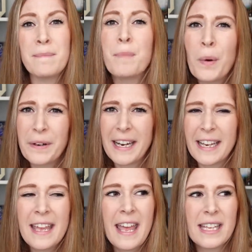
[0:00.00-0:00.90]
and
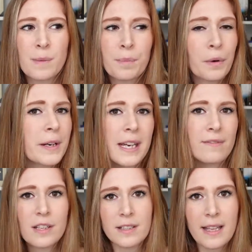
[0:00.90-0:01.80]
boring. It's boring
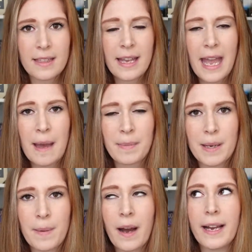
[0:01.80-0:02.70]
if there's nothing
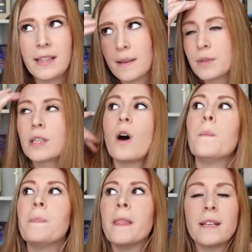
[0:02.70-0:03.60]
happening behind them. So
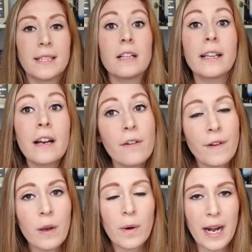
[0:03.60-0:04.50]
to
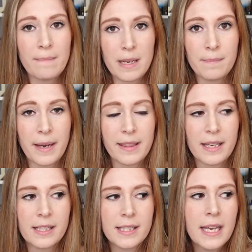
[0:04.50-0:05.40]
clarify what I mean by
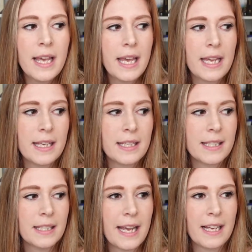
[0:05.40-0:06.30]
this
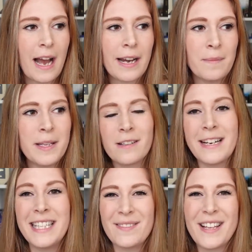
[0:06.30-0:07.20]
is like, I don't mean there
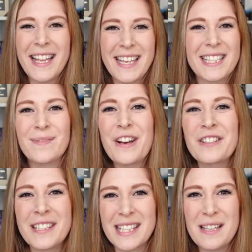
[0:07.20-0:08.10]
need to be like
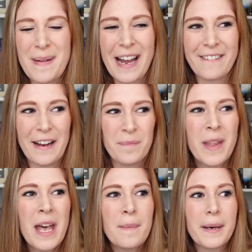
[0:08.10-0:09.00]
explosions in the background,
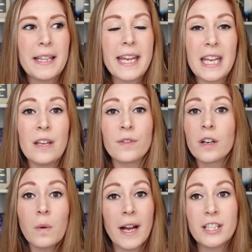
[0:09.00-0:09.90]
but like if
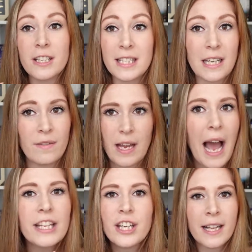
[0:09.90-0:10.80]
you're watching TV,
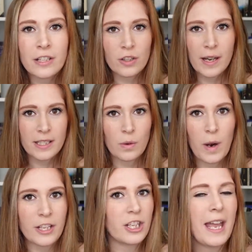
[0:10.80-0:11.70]
I challenge you guys to
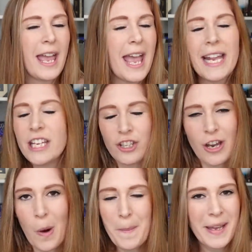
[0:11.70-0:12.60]
watch any
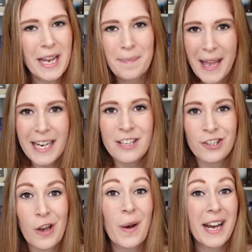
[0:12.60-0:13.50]
show, pick up any
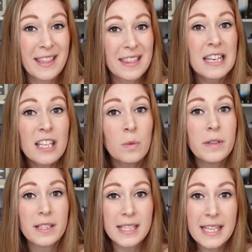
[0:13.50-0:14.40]
show, and I think you
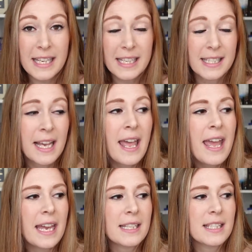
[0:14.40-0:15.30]
will see this,
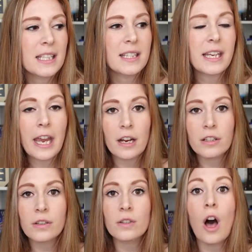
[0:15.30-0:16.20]
is that the
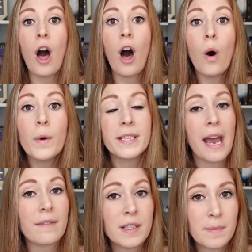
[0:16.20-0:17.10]
characters always
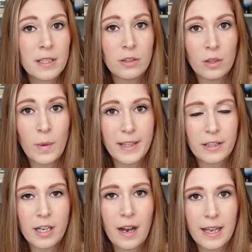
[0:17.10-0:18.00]
have something to do while they're
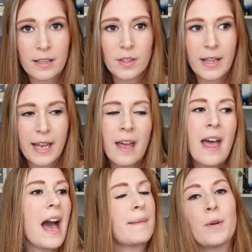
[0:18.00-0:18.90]
talking. So like,
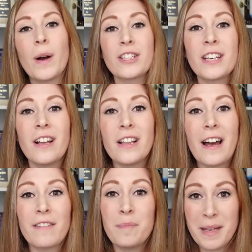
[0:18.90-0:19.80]
I've been watching a
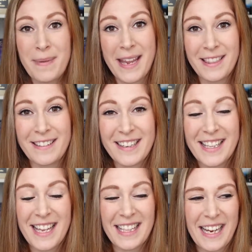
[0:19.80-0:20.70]
lot of Big Bang Theory
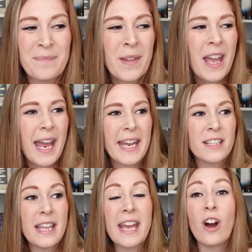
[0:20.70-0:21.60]
lately,
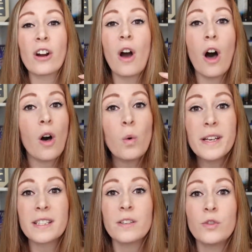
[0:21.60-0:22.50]
and they are
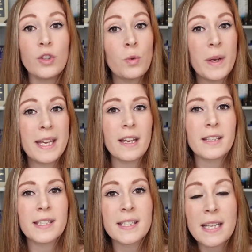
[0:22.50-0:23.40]
always doing
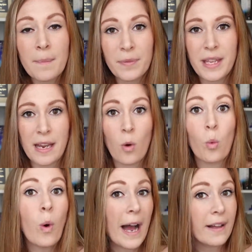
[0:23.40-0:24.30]
something
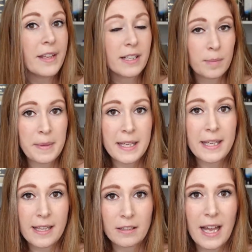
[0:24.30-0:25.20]
while they're
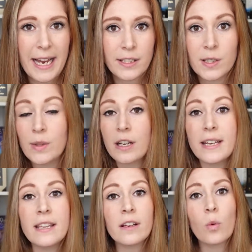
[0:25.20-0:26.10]
speaking their lines. So they're
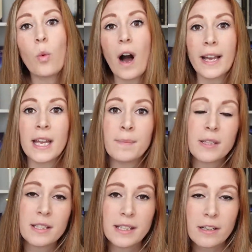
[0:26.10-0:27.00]
either walking up
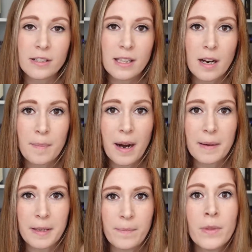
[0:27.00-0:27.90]
the stairs to their
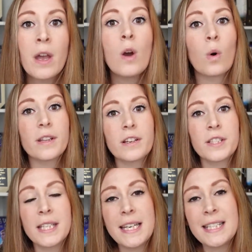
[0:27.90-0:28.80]
apartment, or they're
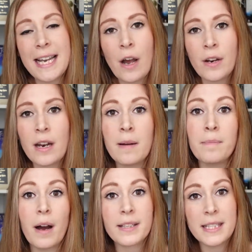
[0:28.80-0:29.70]
sitting down and
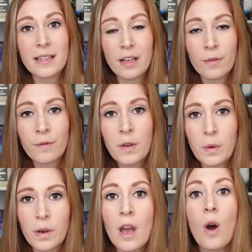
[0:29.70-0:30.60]
unboxing their
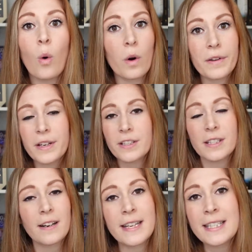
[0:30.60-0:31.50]
food, or they're
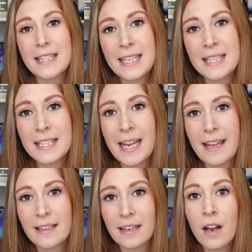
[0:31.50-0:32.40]
starting to eat
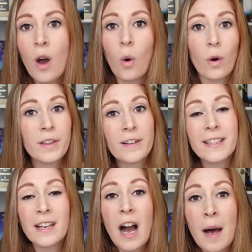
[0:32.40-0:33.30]
together, or they're
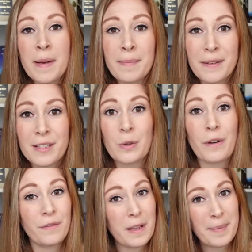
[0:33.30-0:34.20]
at the comic book
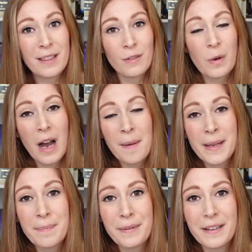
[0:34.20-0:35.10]
store flipping through
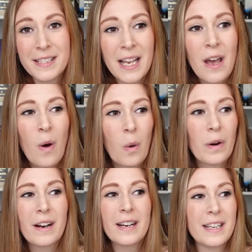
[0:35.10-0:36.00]
comic books,
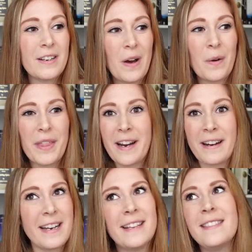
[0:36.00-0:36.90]
or, you know, they're
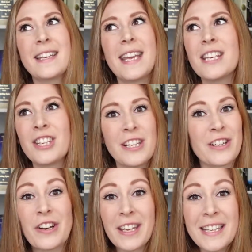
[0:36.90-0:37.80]
in the kitchen
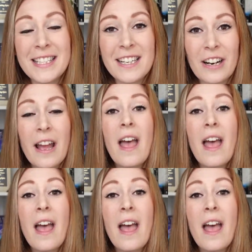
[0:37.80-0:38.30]
cooking dinner.